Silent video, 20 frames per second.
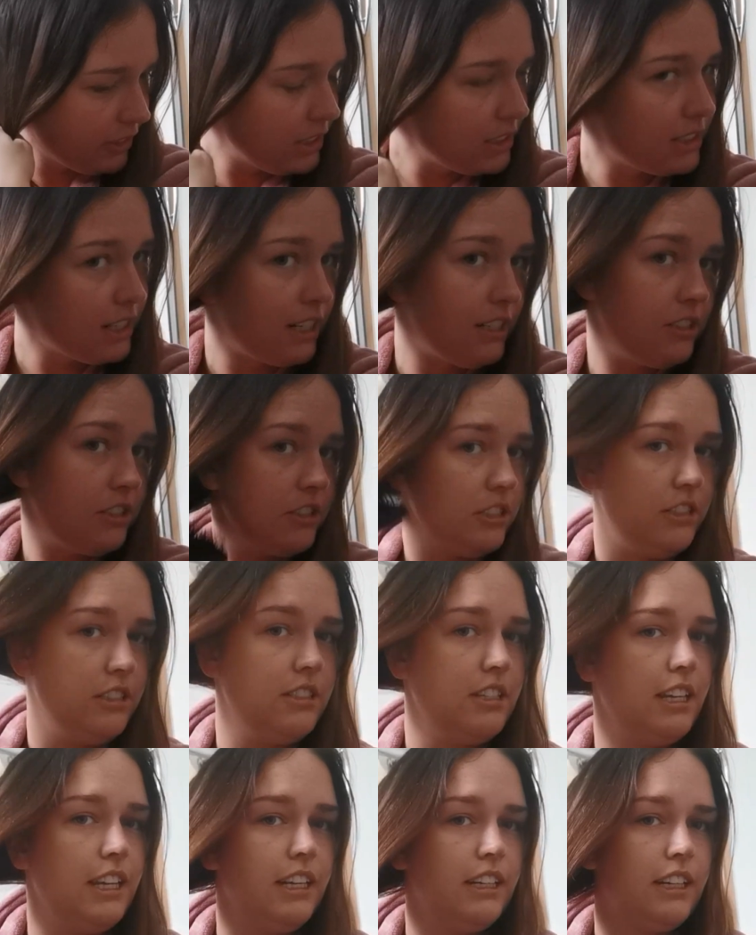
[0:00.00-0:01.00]

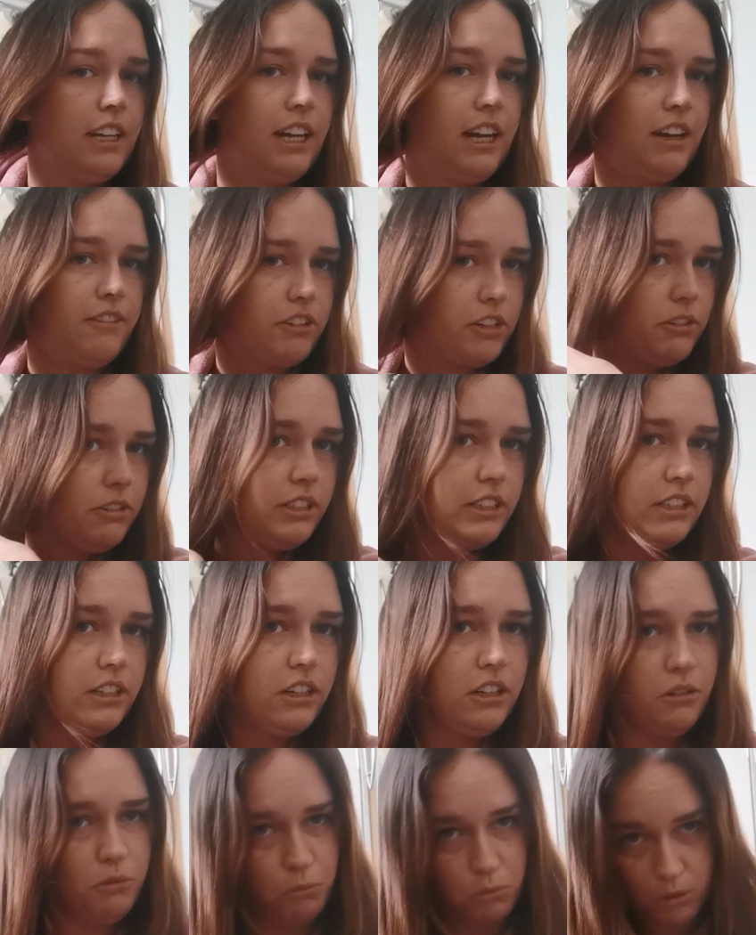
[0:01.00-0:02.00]
extensions in. I have only
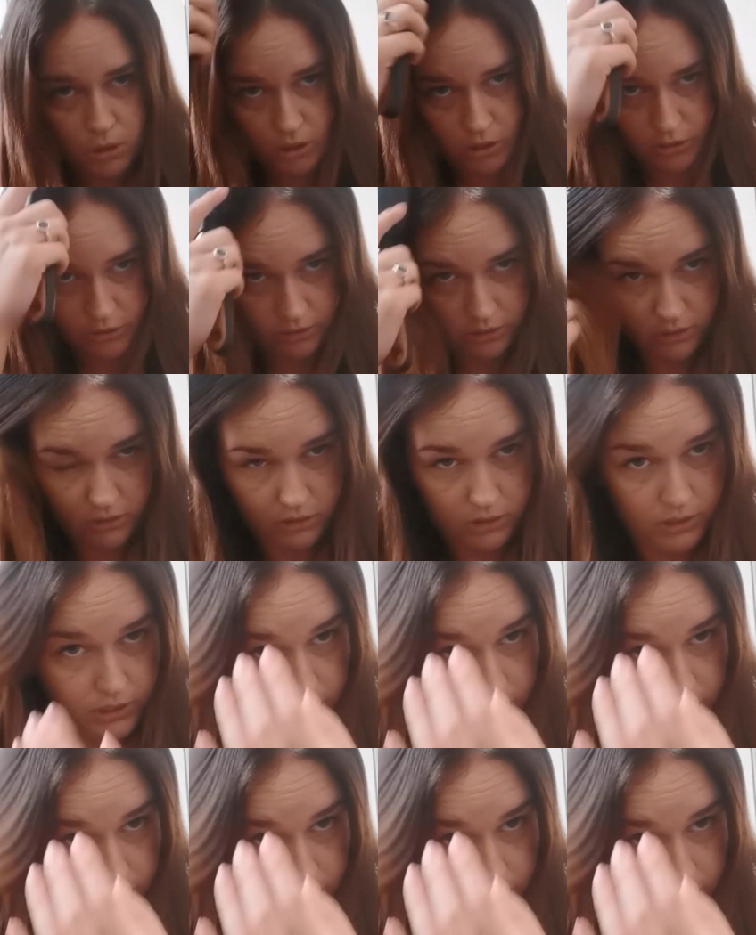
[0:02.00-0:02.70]
got one